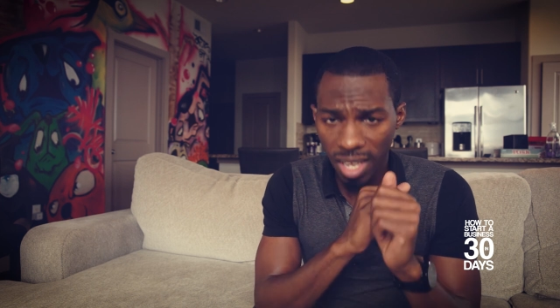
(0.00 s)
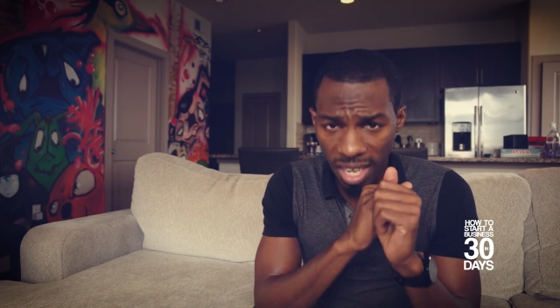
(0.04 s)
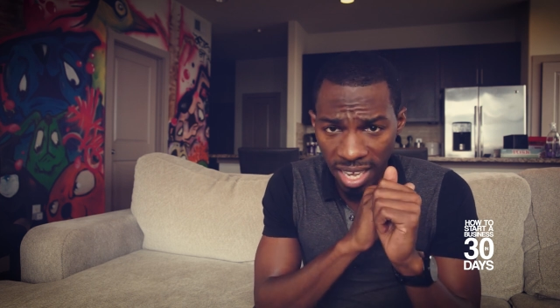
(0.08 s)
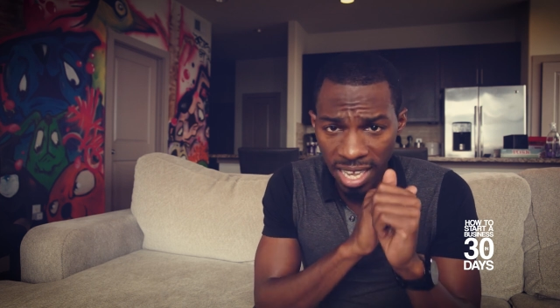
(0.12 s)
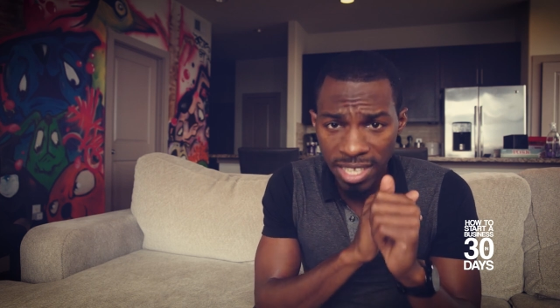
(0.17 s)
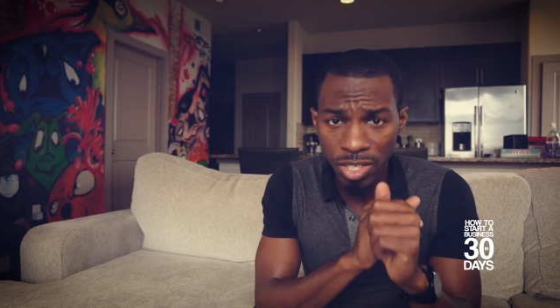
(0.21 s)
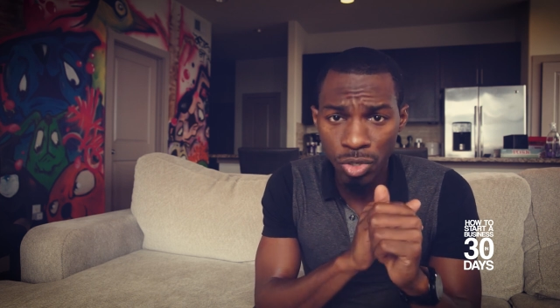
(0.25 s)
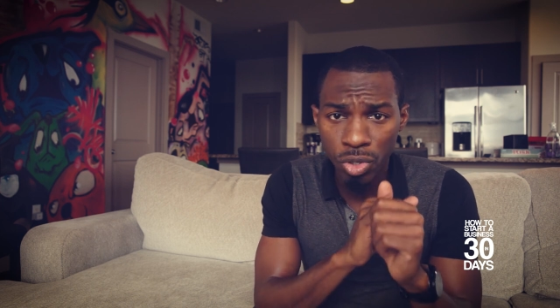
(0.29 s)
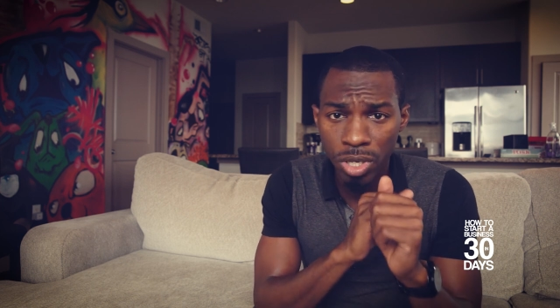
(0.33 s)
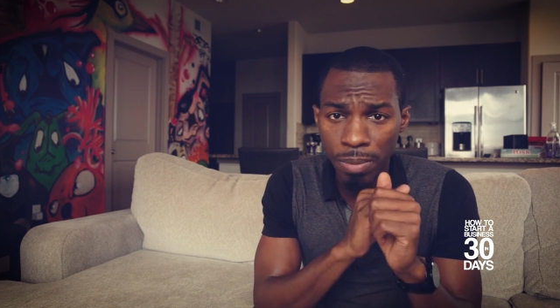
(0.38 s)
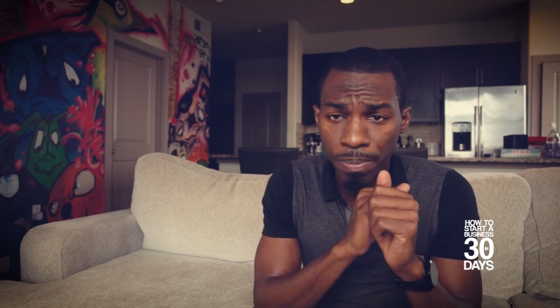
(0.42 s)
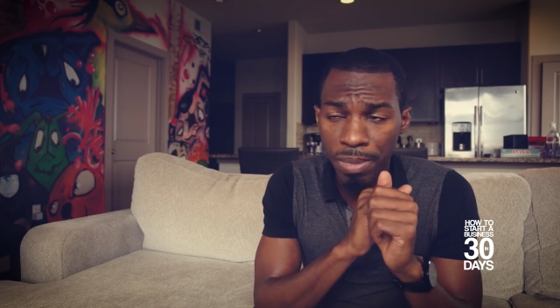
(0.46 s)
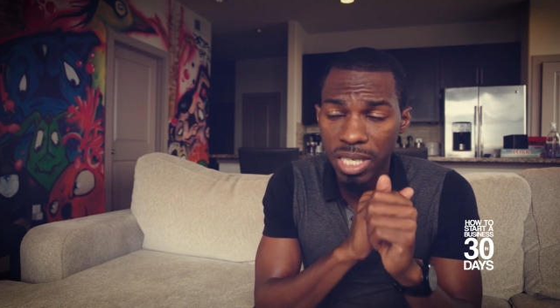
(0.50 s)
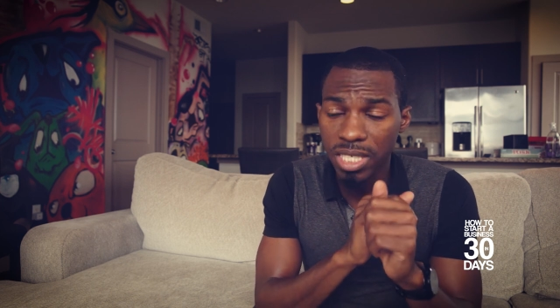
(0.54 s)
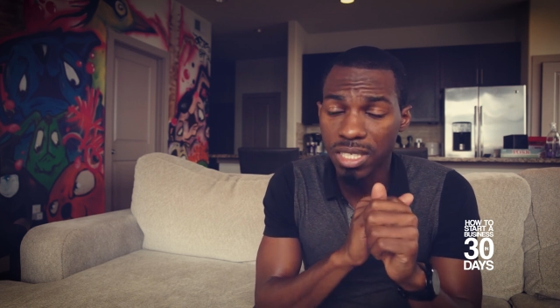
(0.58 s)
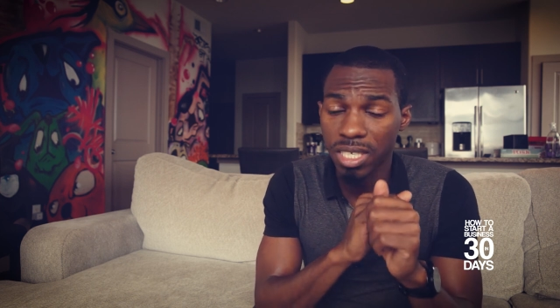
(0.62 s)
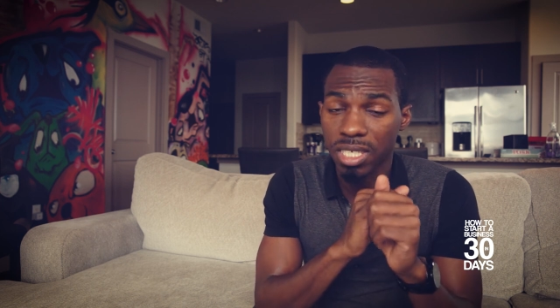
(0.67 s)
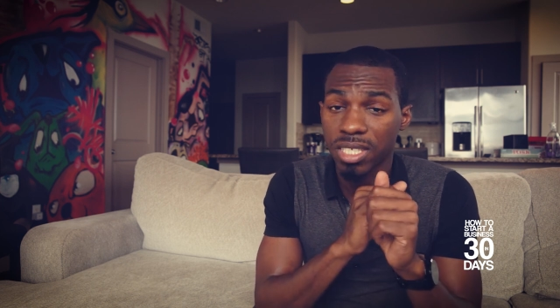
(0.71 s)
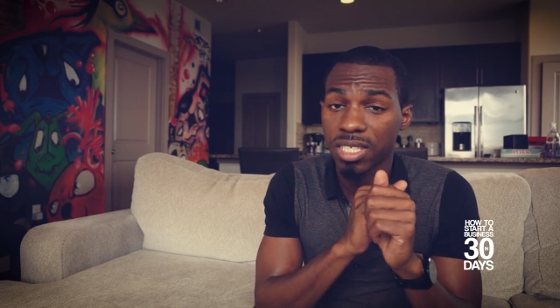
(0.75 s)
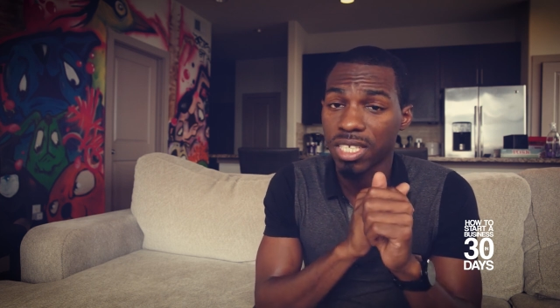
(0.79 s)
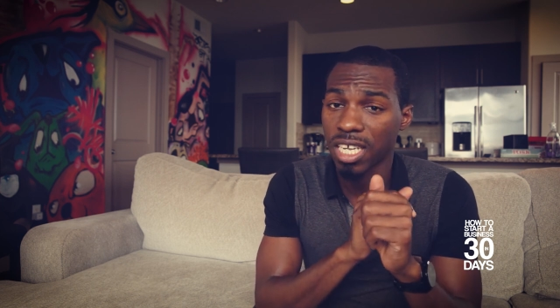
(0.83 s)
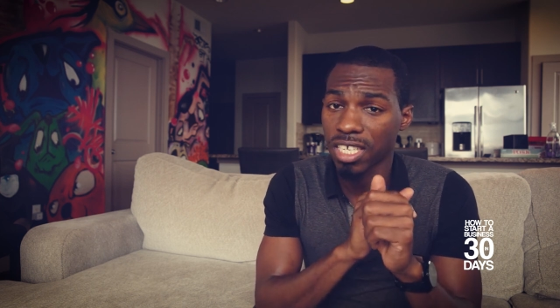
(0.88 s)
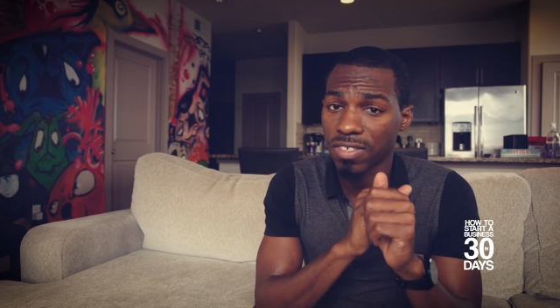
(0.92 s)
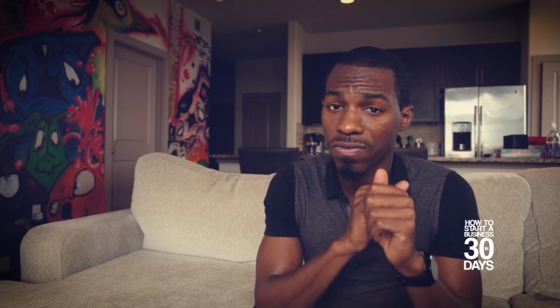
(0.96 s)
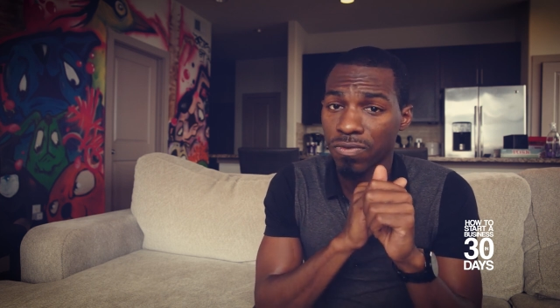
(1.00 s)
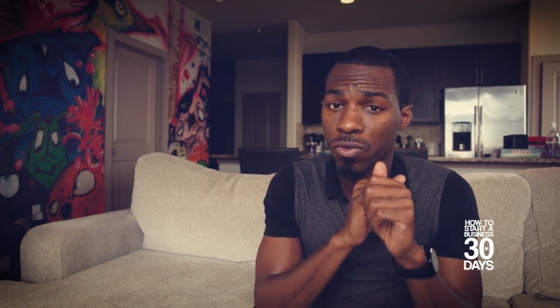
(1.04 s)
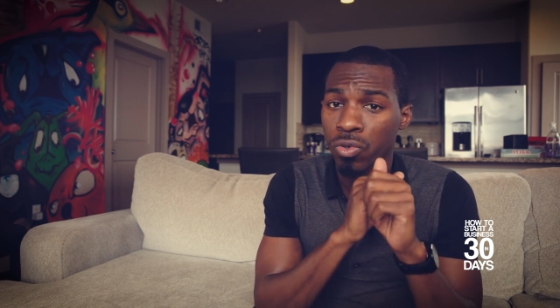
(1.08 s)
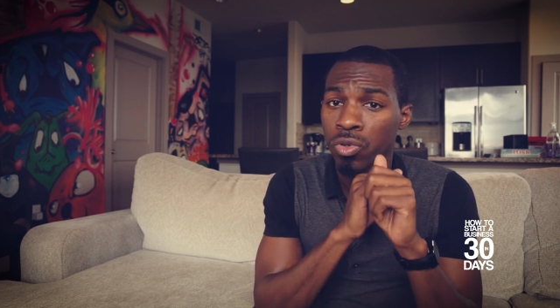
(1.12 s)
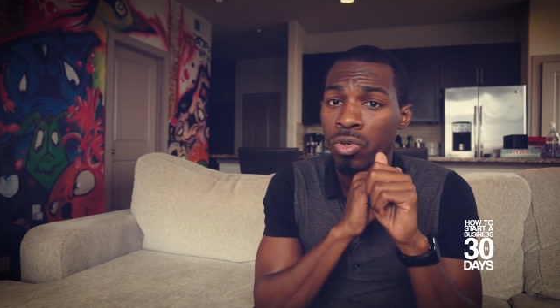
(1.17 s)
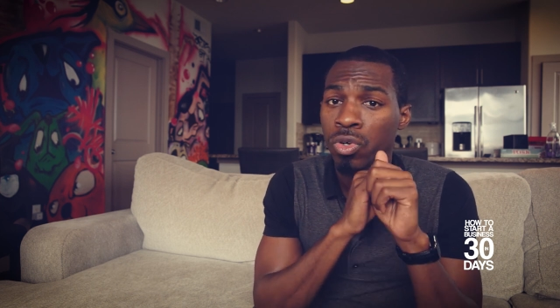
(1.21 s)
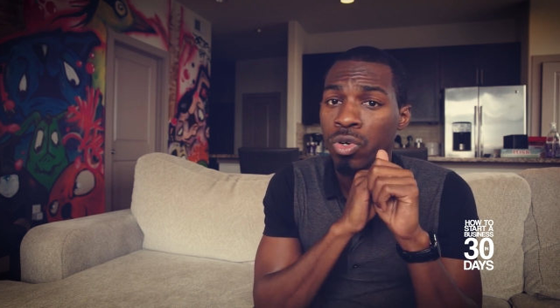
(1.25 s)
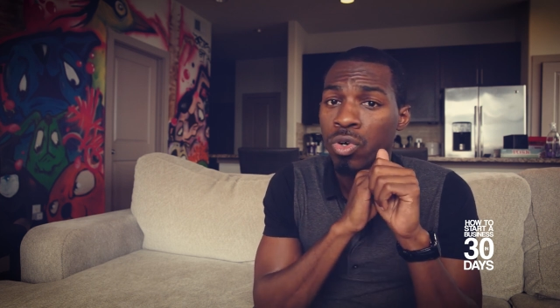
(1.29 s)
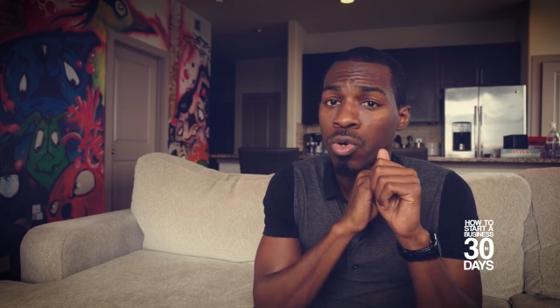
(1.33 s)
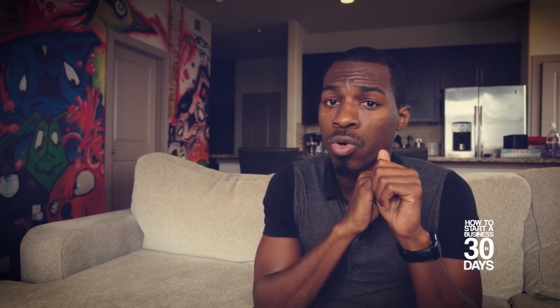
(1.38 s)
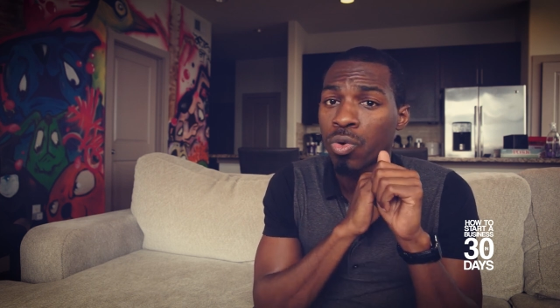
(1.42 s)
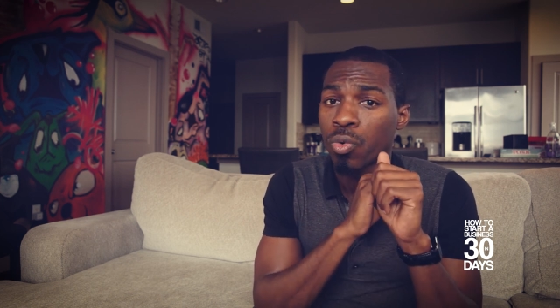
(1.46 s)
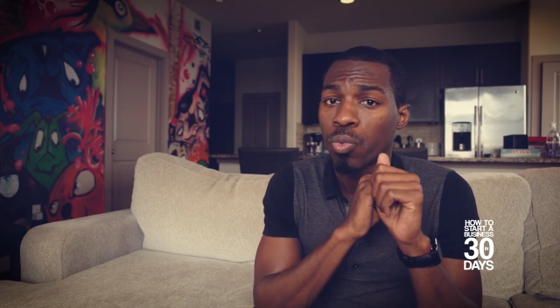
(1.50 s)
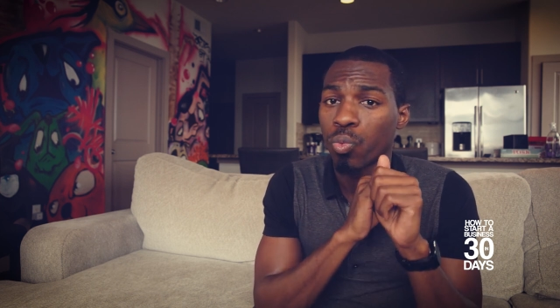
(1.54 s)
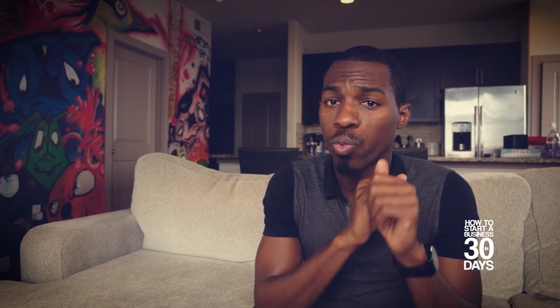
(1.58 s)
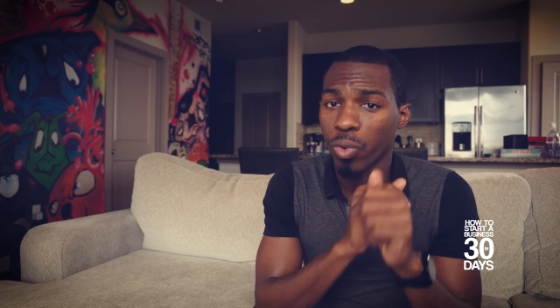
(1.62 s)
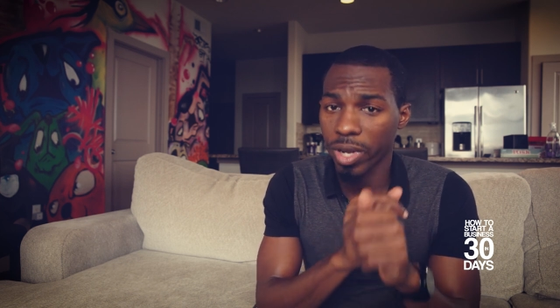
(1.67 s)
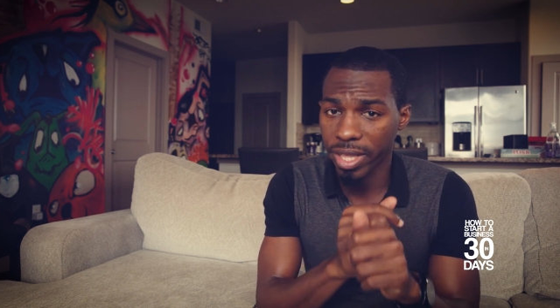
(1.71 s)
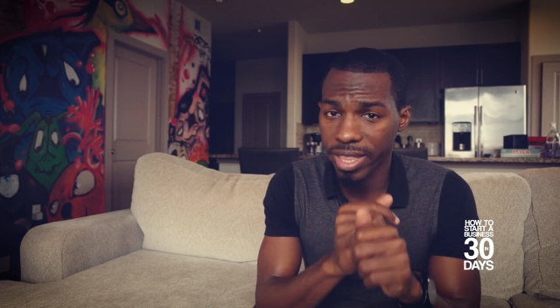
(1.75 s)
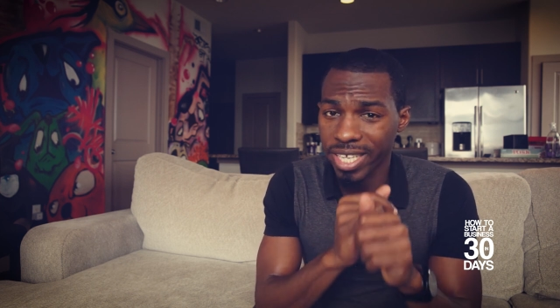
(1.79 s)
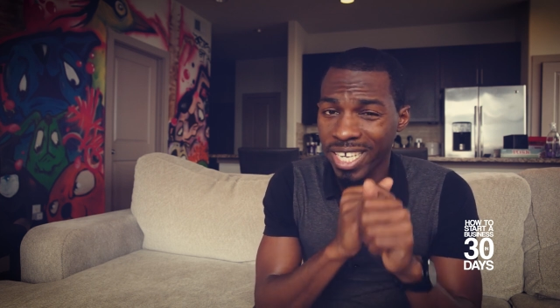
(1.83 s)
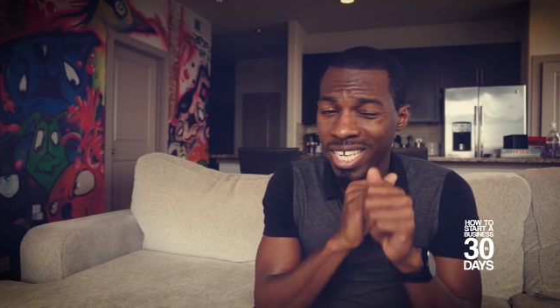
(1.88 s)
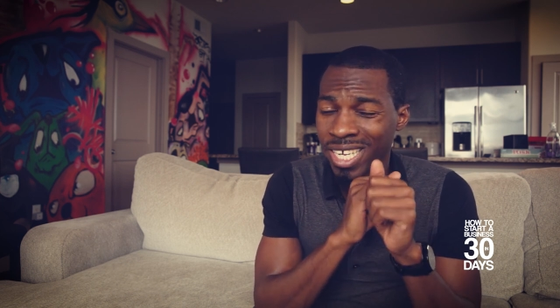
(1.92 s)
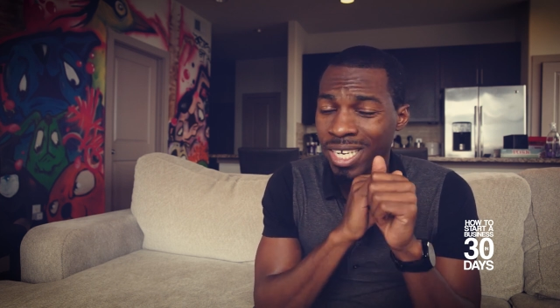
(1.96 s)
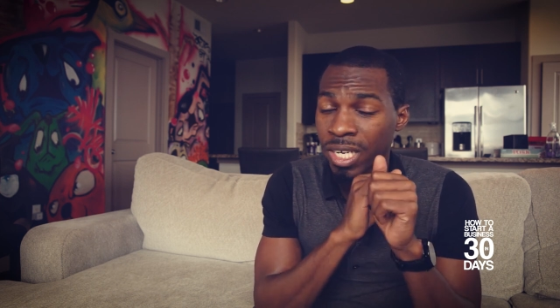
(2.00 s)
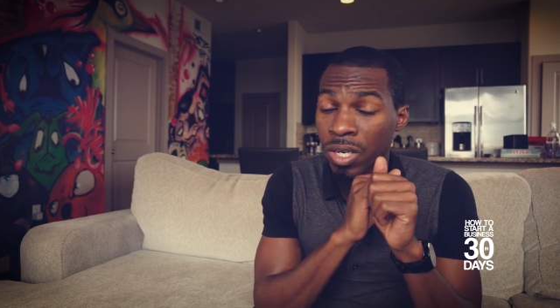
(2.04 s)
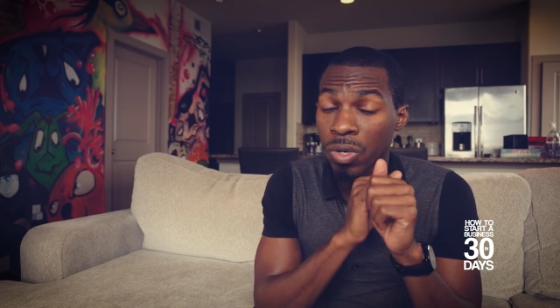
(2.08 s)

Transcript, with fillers: and you can be successful really,